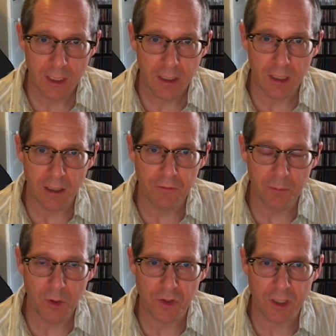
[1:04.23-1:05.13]
if the
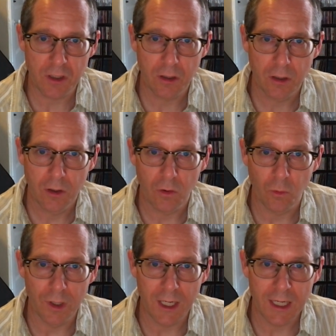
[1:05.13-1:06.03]
music
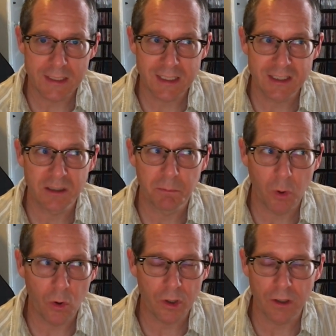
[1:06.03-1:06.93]
were not
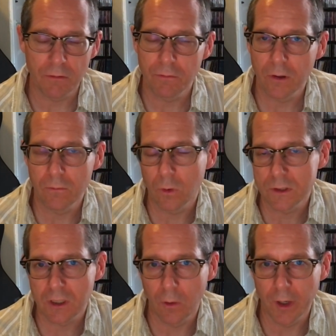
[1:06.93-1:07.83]
supportive of what's
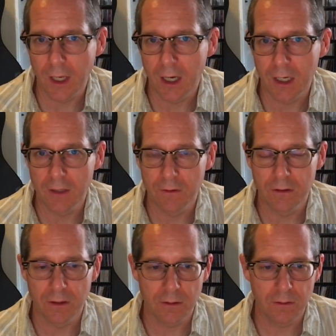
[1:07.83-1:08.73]
going on
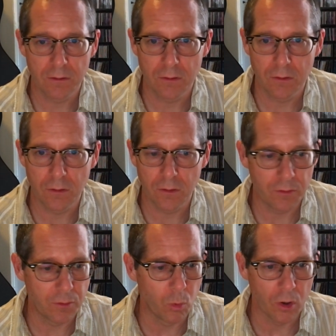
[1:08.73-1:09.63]
in
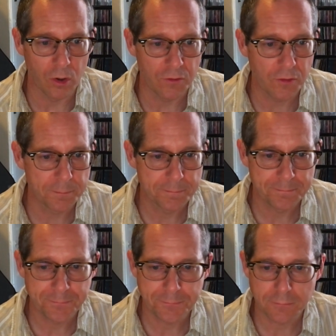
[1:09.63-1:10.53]
the words.
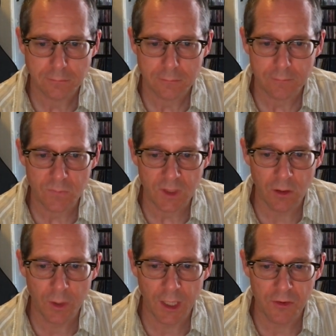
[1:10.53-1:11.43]

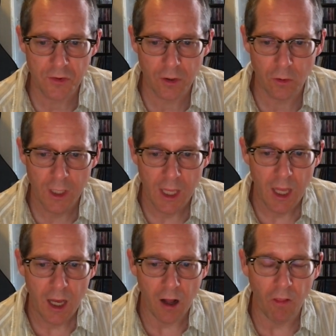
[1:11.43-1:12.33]
Okay, so
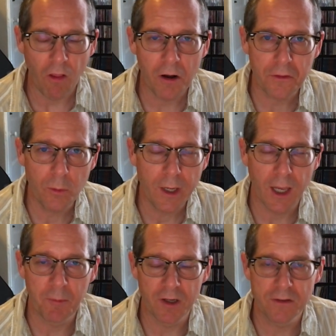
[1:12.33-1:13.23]
along the way,
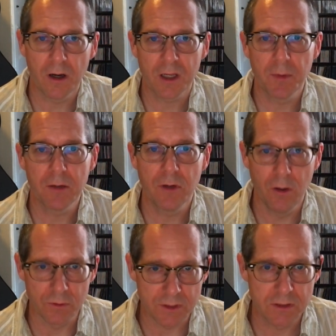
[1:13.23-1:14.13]
I'm going to talk about
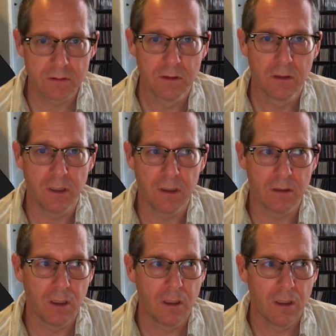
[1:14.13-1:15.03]
notes and
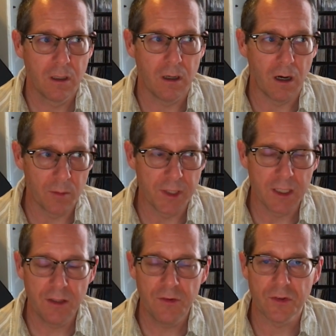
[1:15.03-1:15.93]

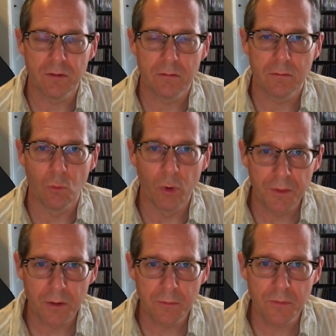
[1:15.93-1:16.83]
harmonies and
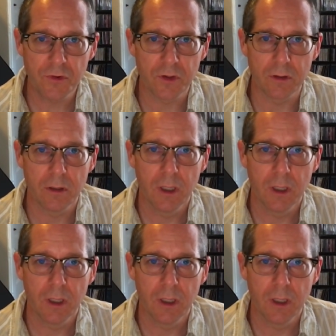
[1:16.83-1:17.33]
rhythms and